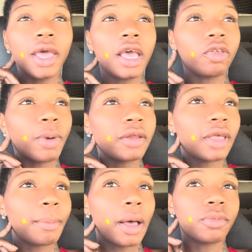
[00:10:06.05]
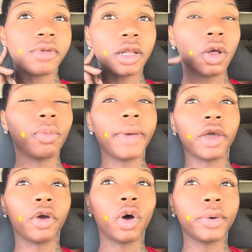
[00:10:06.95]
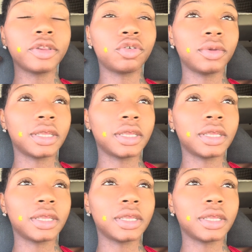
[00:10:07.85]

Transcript: His boss came out and was like, no, make her go into